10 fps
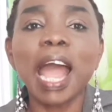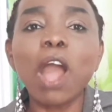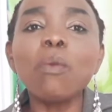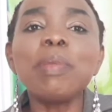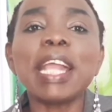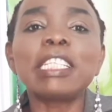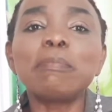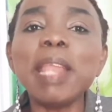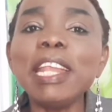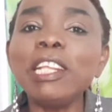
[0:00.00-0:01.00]
I'll be
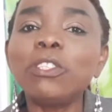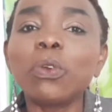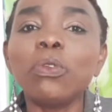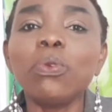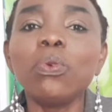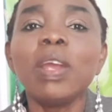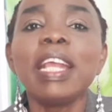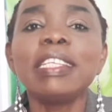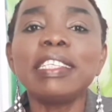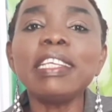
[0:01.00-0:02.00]
explaining to you
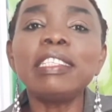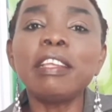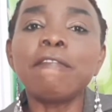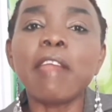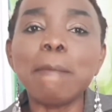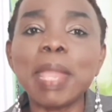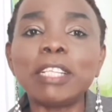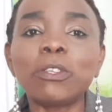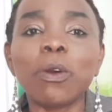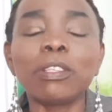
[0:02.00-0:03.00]
6 different
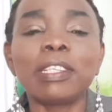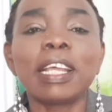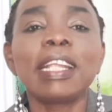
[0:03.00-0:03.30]
methods